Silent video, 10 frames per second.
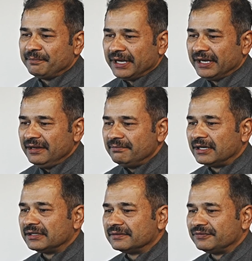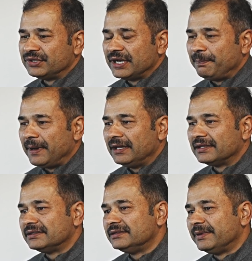many, but for Nepal
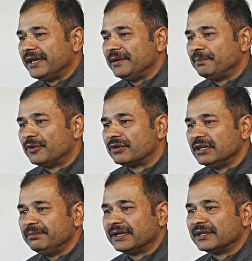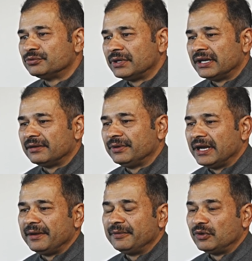this is very important because we
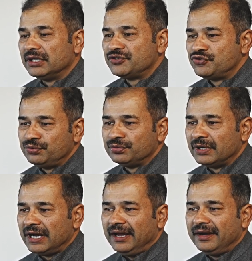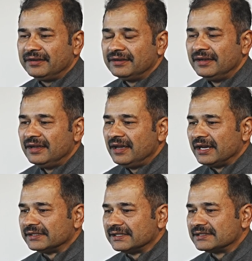are having only two. And
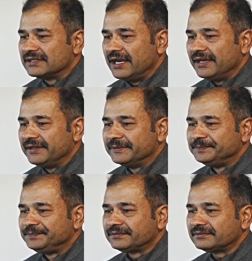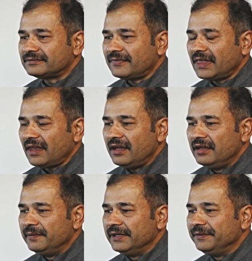as I said,
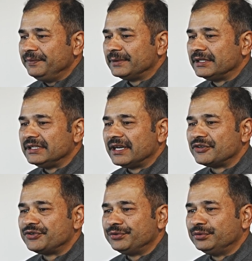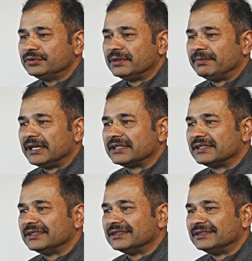even if these are two, but
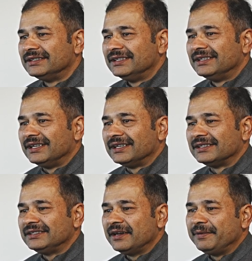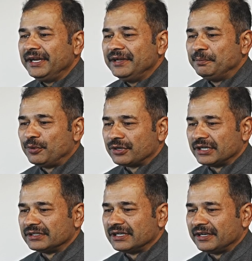these are very
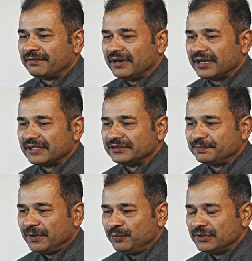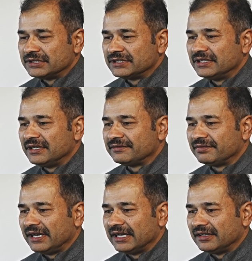important as far as population, as
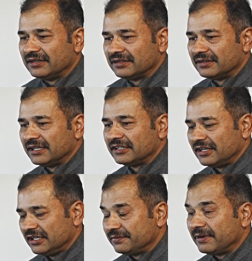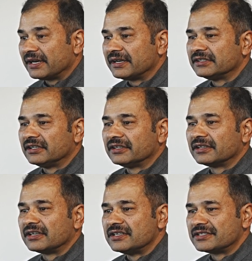far as
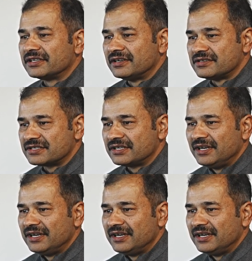other concerns.